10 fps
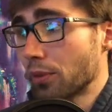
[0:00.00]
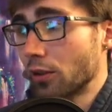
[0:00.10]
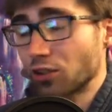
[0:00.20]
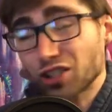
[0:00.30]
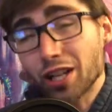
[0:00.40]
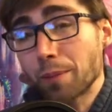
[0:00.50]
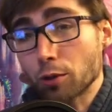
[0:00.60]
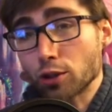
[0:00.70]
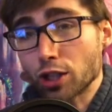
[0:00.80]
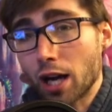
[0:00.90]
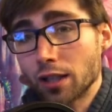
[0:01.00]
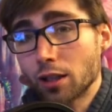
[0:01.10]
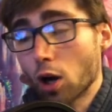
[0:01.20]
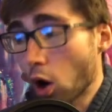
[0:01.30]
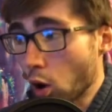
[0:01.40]
sniper shot
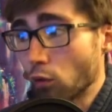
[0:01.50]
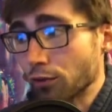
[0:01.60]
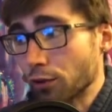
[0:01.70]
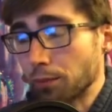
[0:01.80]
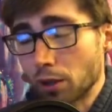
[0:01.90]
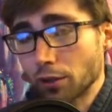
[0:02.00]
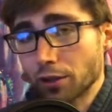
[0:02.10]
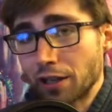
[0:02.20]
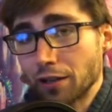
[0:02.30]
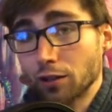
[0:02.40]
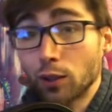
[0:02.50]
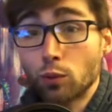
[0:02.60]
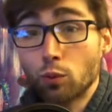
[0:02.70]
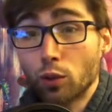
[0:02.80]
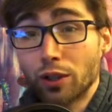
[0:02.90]
over the bunker here like we
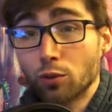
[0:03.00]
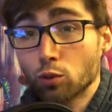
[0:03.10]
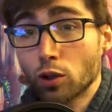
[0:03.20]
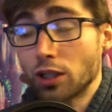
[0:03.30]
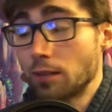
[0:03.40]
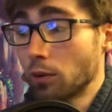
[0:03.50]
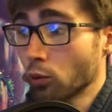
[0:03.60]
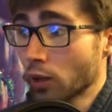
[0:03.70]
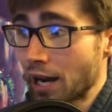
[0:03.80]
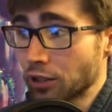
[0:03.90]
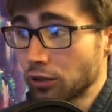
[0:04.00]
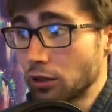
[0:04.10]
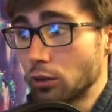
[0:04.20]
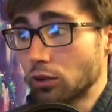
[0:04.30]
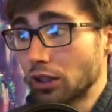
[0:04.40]
would in rookie, but we're actually
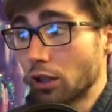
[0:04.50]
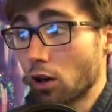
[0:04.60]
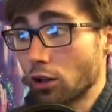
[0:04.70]
using our